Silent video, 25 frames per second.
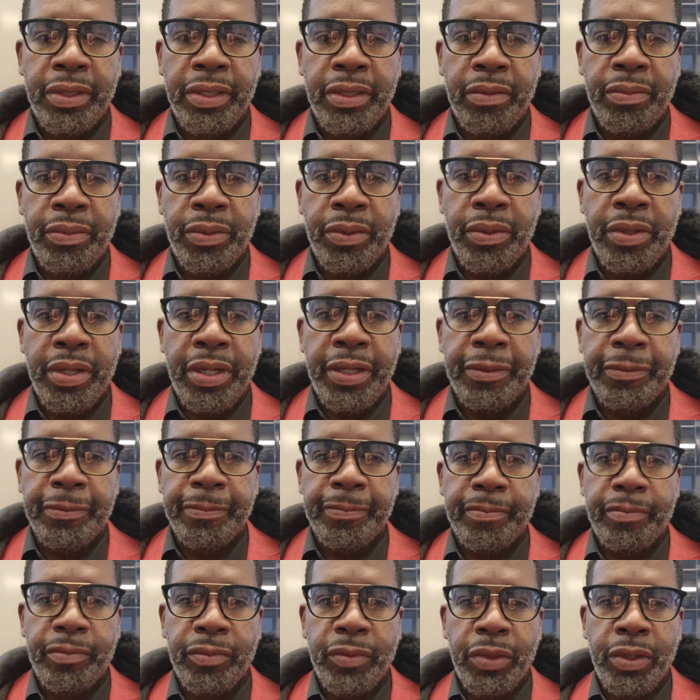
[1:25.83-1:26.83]
little boy
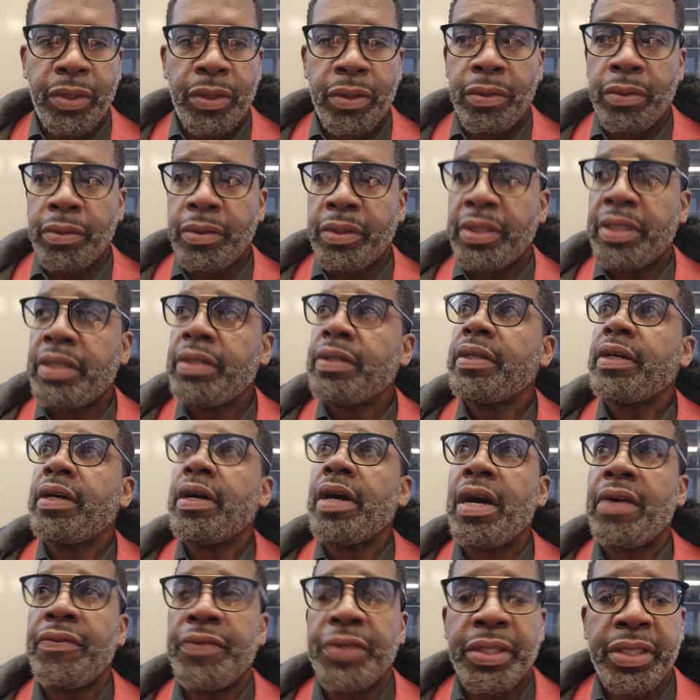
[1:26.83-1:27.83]
who
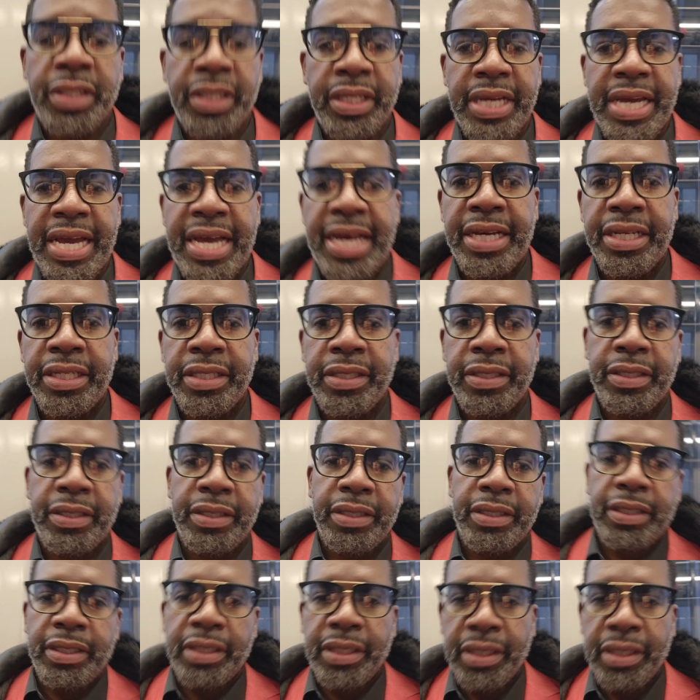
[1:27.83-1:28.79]
obviously has